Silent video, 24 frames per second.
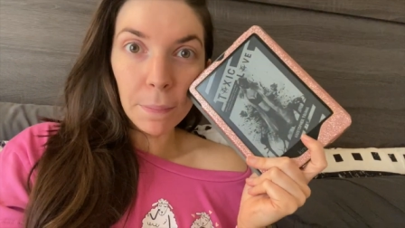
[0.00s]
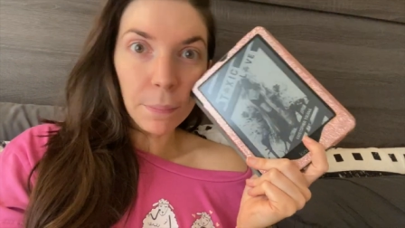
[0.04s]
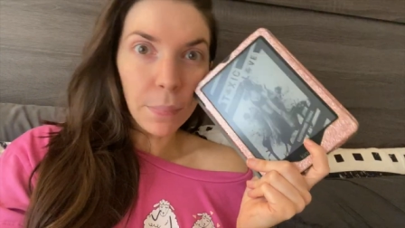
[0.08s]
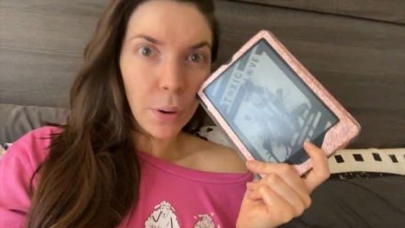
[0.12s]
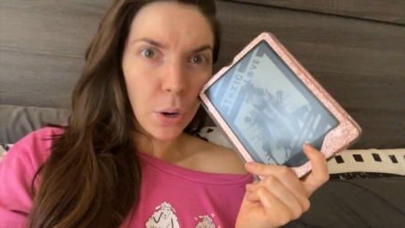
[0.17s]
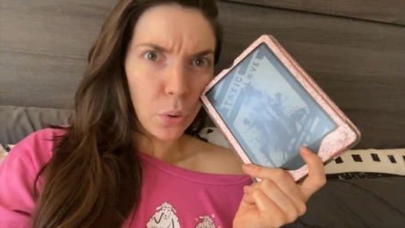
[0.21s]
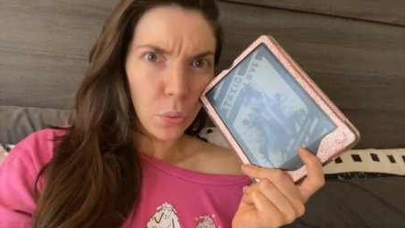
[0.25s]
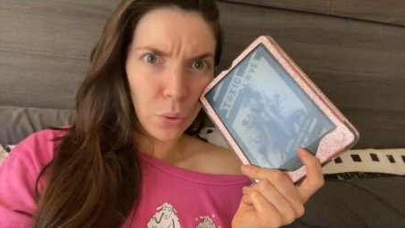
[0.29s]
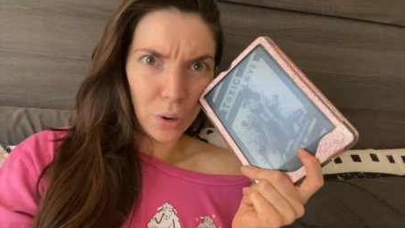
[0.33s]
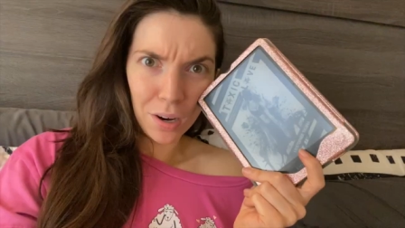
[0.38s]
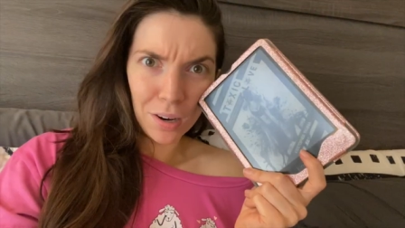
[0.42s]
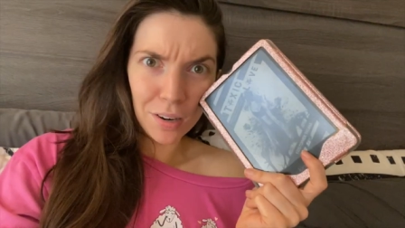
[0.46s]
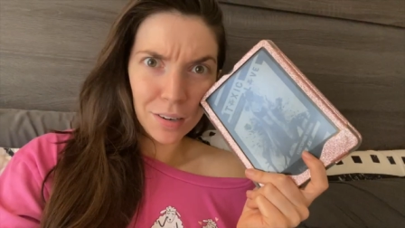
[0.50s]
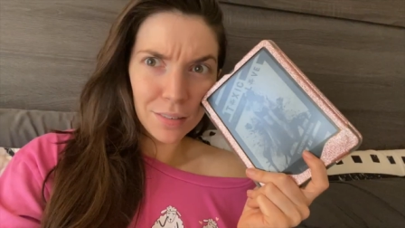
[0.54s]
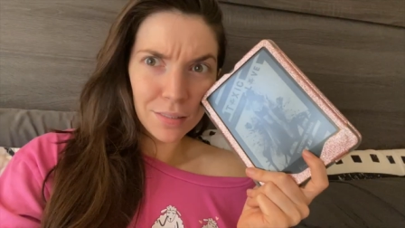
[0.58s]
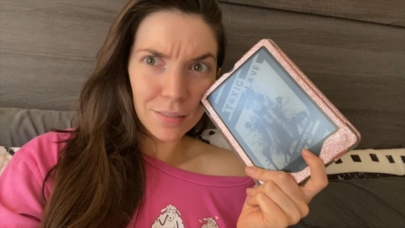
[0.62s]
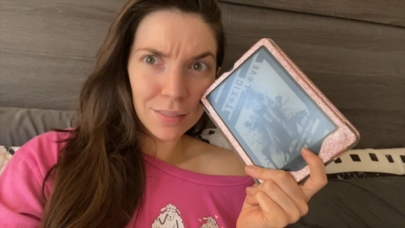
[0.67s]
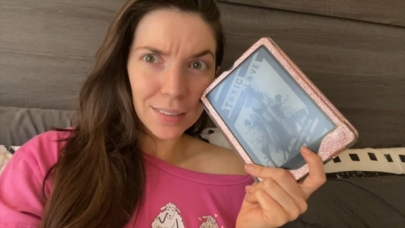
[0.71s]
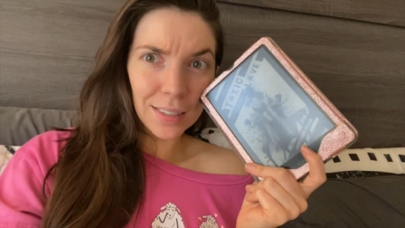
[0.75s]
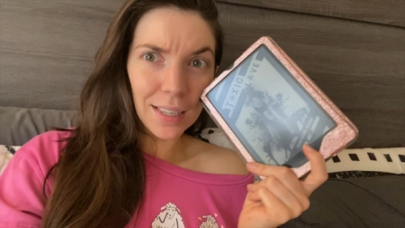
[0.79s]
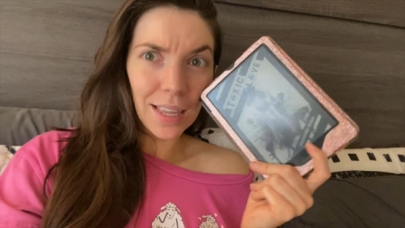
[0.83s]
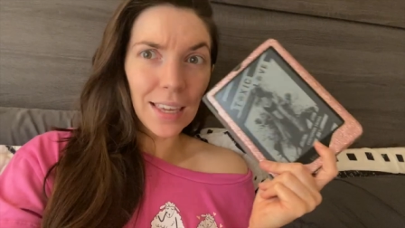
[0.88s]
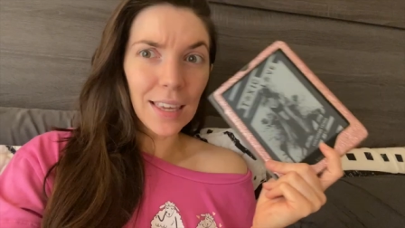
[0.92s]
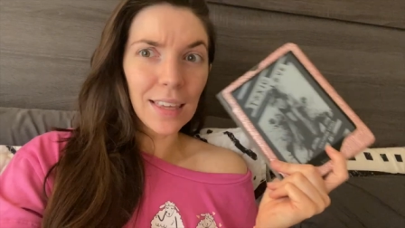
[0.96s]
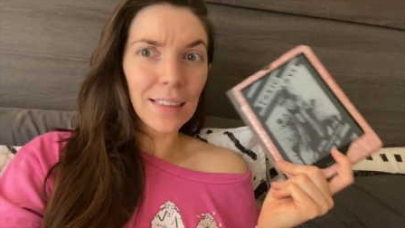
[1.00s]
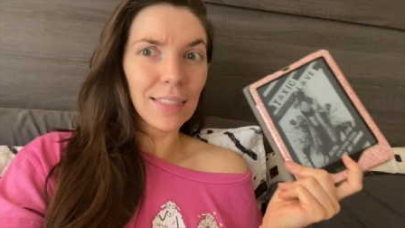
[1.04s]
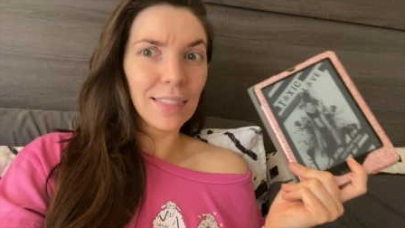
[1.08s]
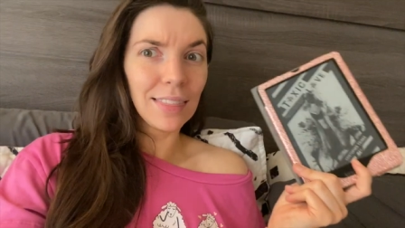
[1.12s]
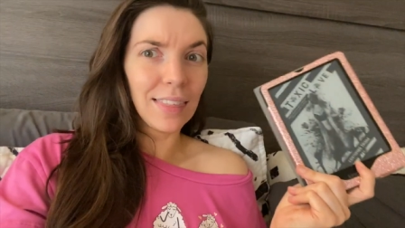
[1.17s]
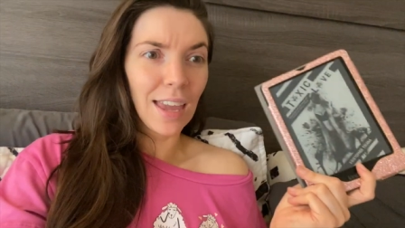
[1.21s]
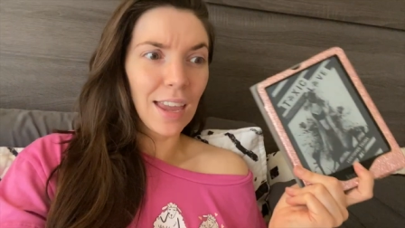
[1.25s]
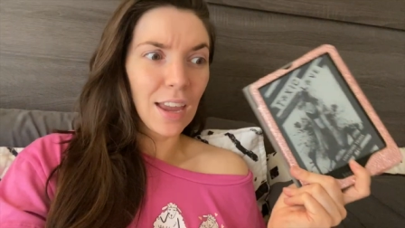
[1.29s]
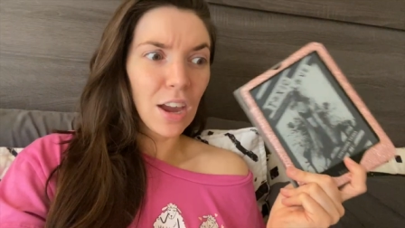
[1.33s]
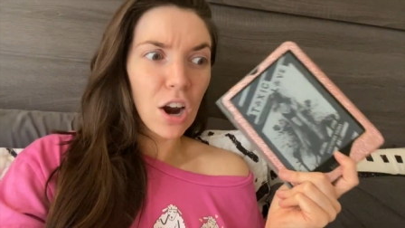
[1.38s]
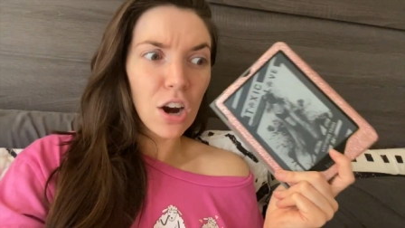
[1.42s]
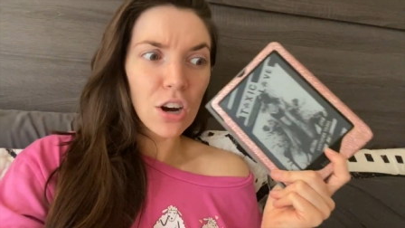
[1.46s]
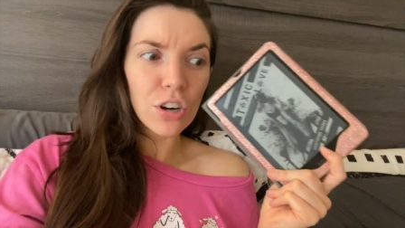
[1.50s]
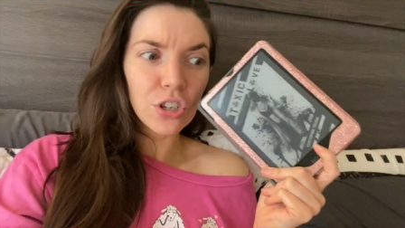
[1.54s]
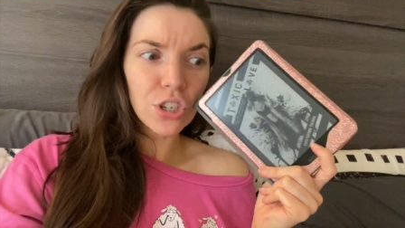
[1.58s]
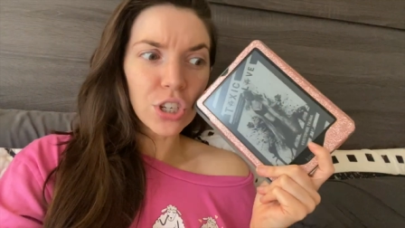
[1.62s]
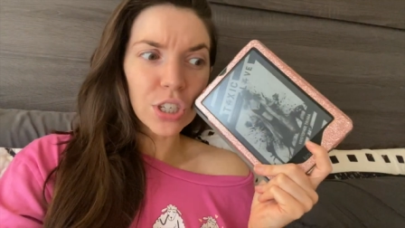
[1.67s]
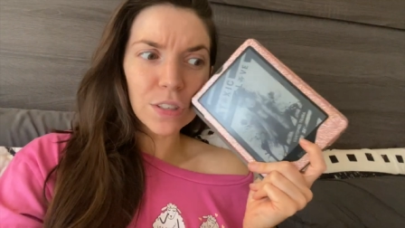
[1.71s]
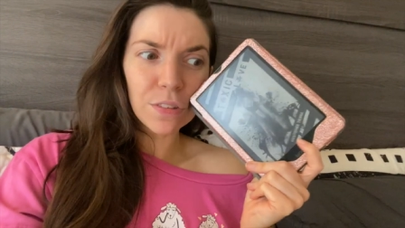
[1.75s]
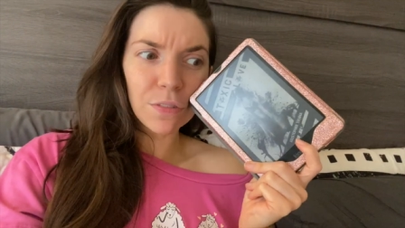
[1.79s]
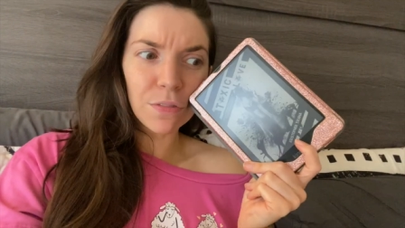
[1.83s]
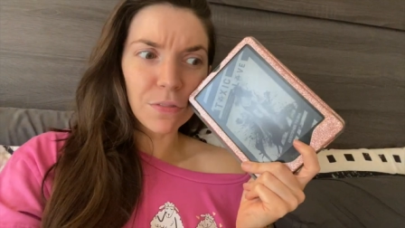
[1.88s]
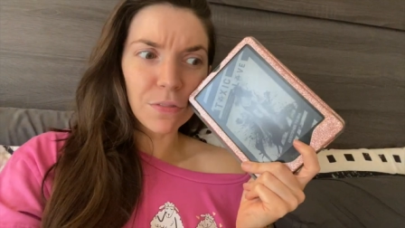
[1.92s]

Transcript: porn. Like, they are just